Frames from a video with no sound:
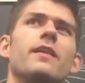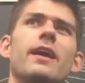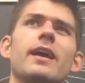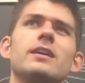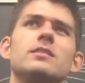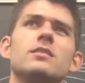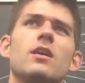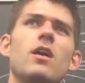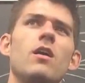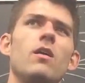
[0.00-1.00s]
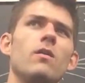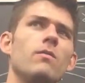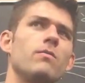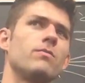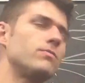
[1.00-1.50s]
and then I guess
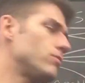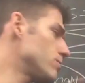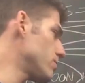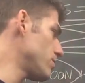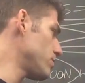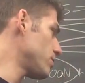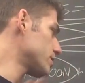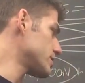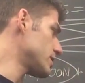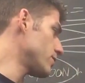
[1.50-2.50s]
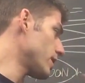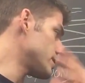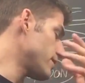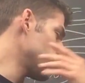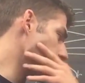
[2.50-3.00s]
I'll look to see if you
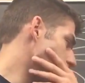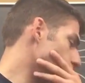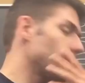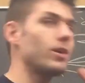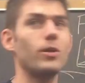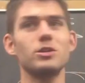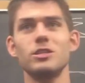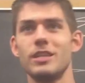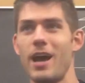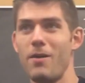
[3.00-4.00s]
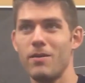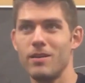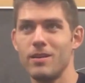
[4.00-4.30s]
guys have any questions. Or any questions now?